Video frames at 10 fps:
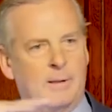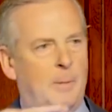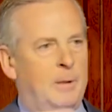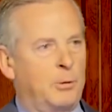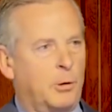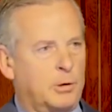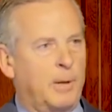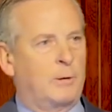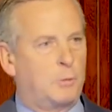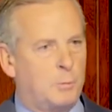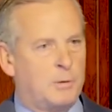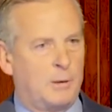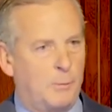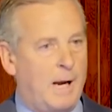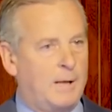everybody talks about the
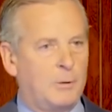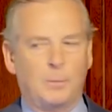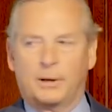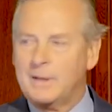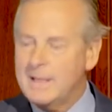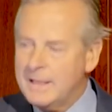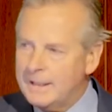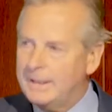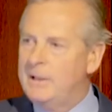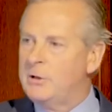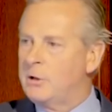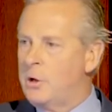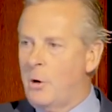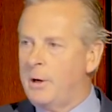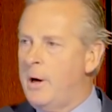2% the way I do, but he's
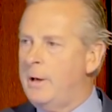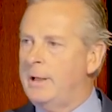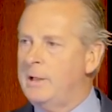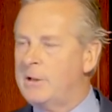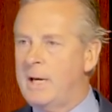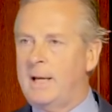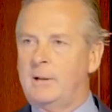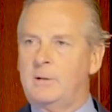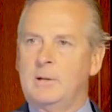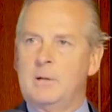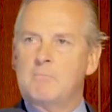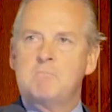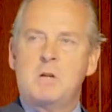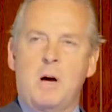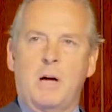just going on, and he's saying,
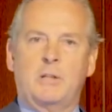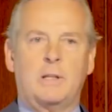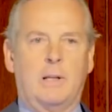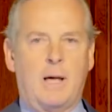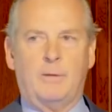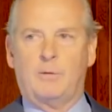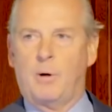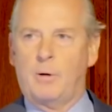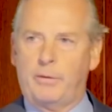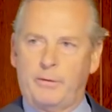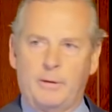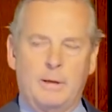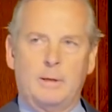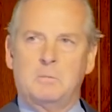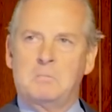you know, I see a lot of growth,
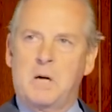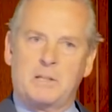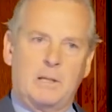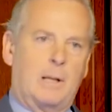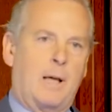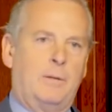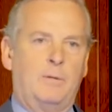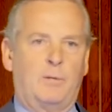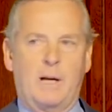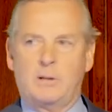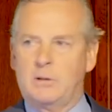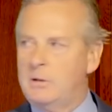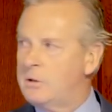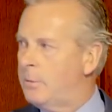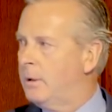I see a lot of
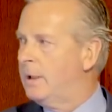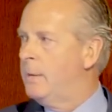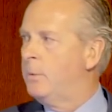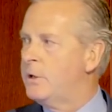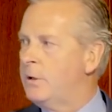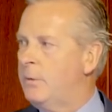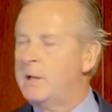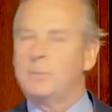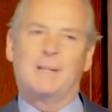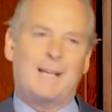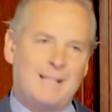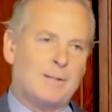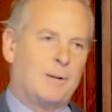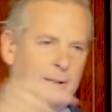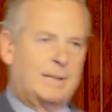inflation, so we're going to keep raising rates. Well,
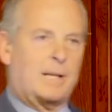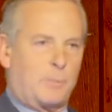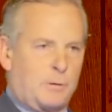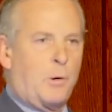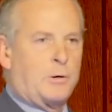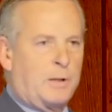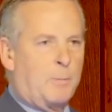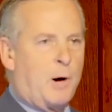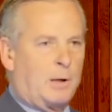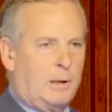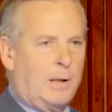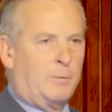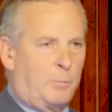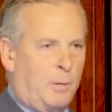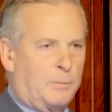that's what's causing the market a lot
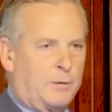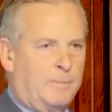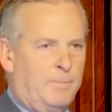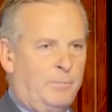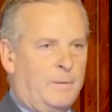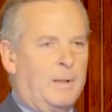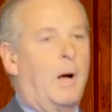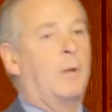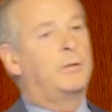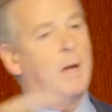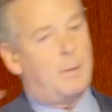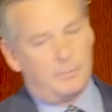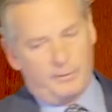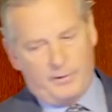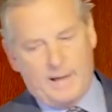of problems. On top
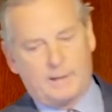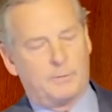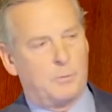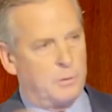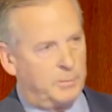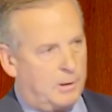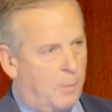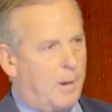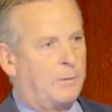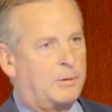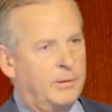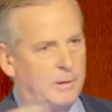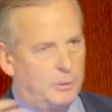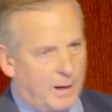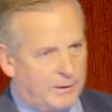of the fact, of course, we know about
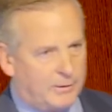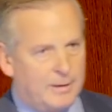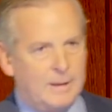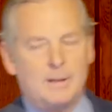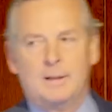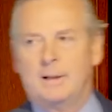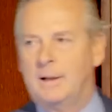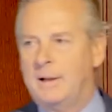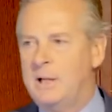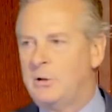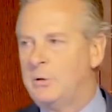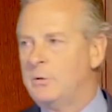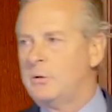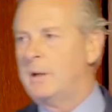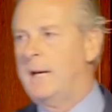the trade
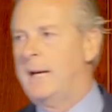issues,